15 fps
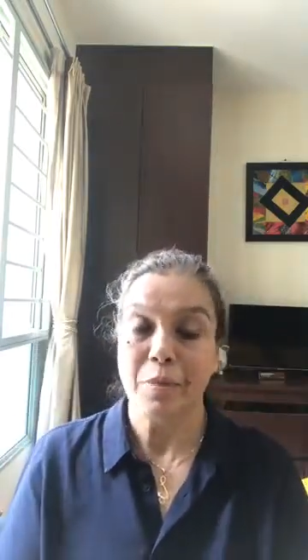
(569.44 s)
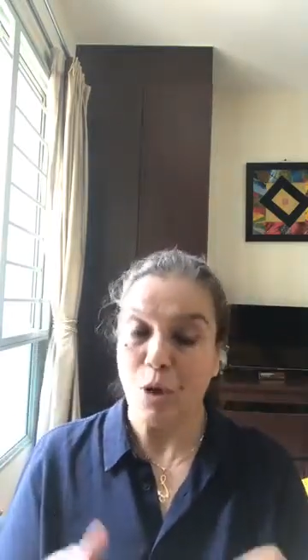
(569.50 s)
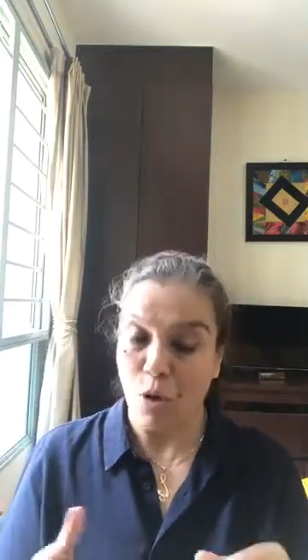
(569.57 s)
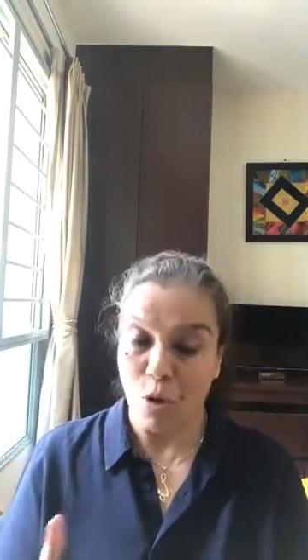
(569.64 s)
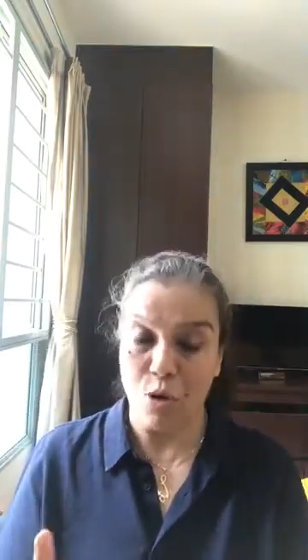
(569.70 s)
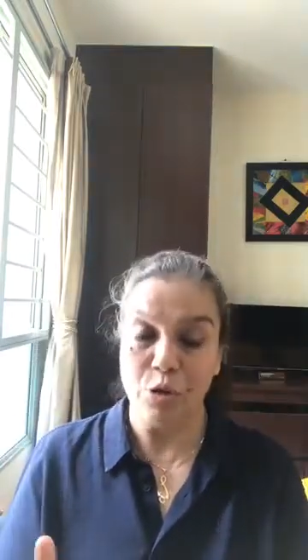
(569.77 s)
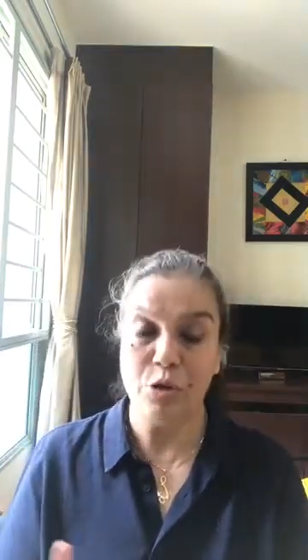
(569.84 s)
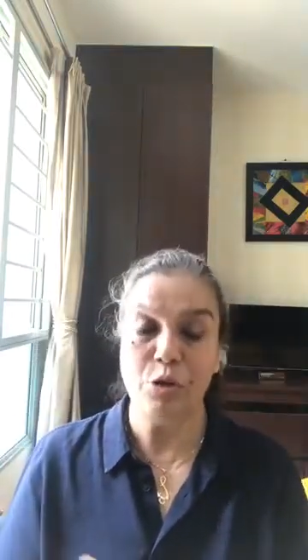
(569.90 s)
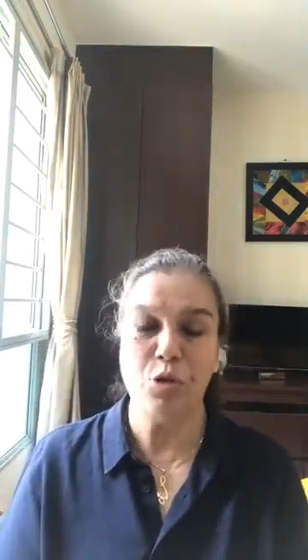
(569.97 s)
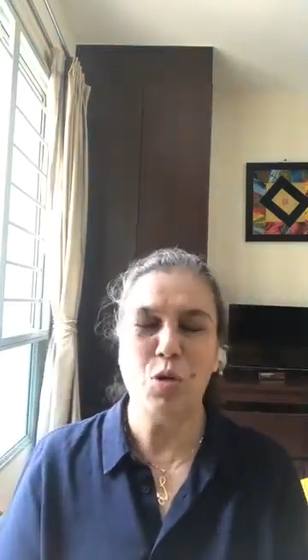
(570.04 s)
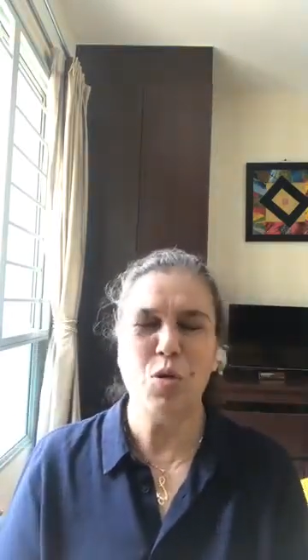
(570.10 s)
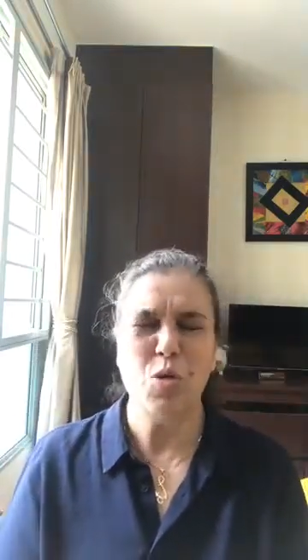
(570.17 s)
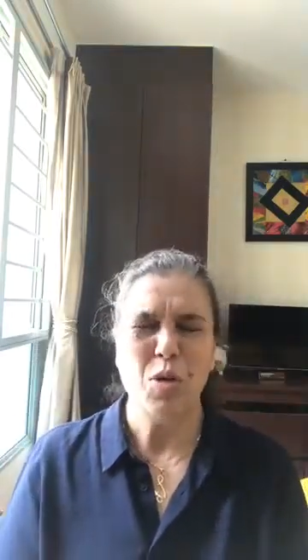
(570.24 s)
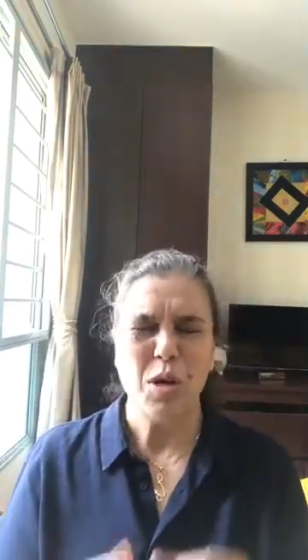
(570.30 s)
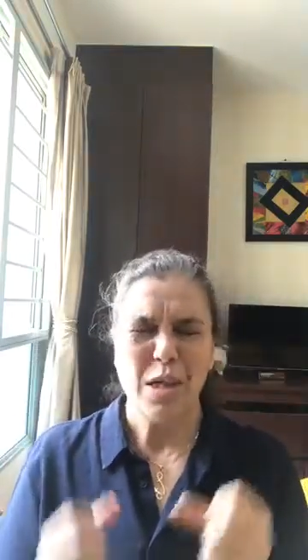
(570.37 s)

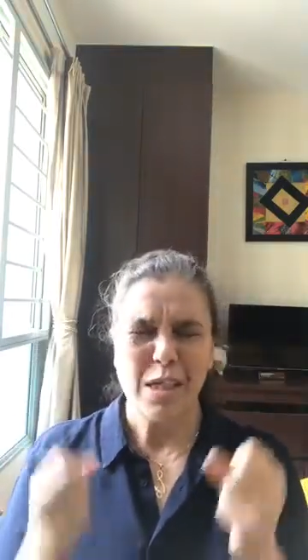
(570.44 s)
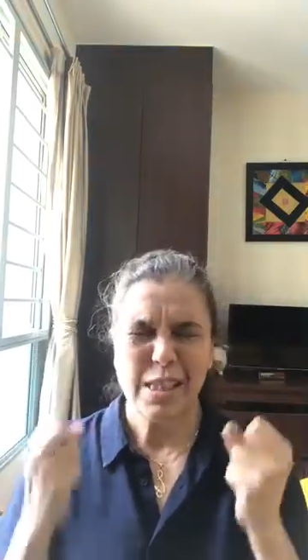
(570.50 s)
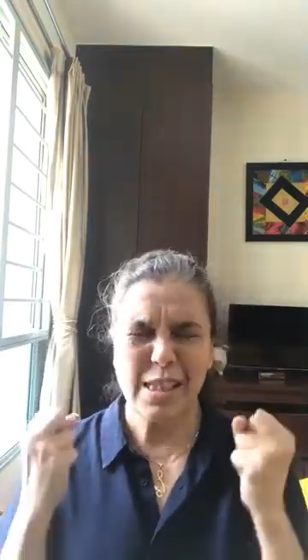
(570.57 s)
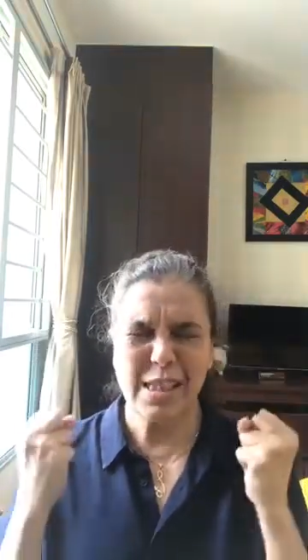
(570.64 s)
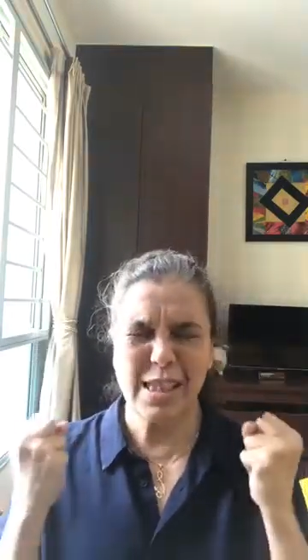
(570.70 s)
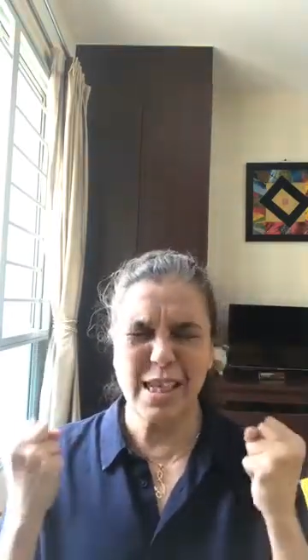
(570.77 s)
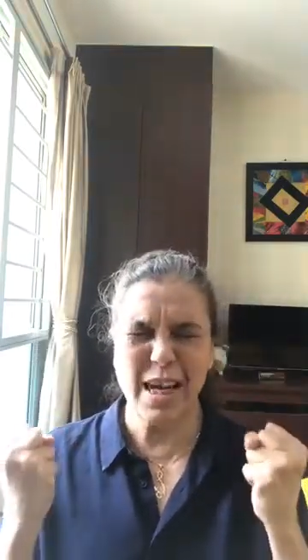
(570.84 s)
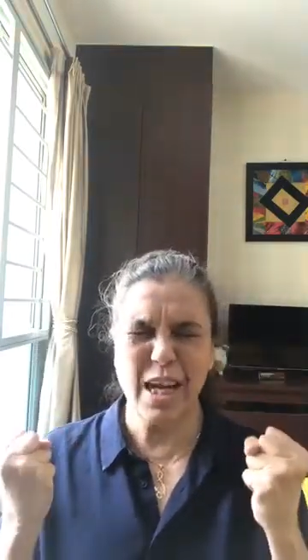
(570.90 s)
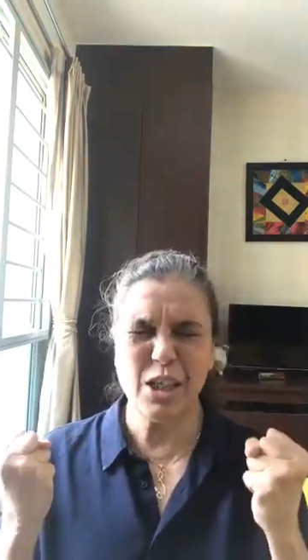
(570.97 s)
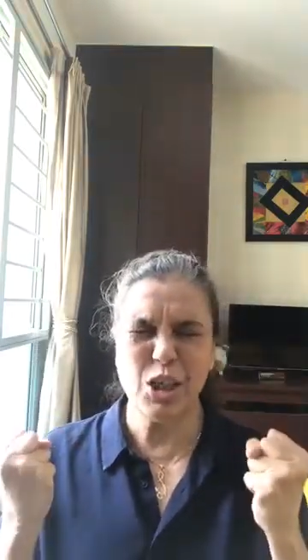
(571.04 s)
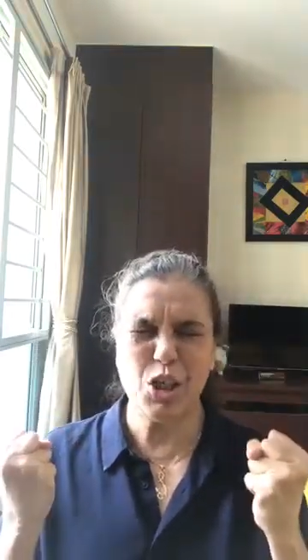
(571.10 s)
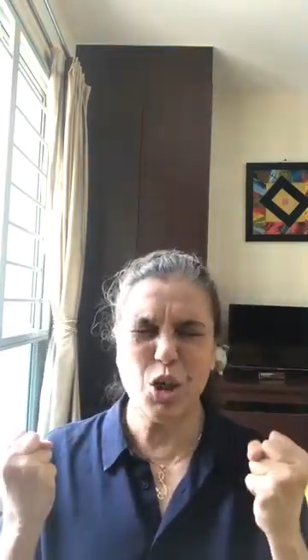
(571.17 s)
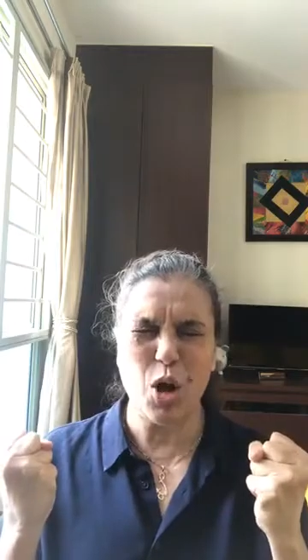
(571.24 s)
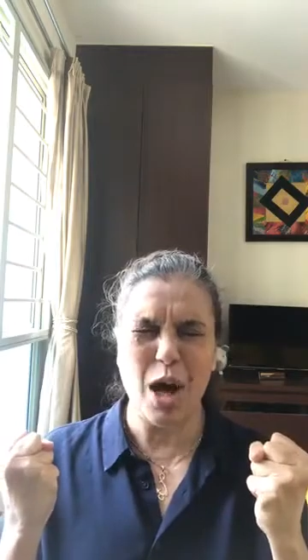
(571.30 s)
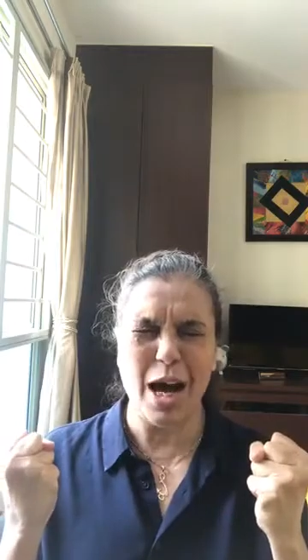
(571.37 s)
Also, scrunch your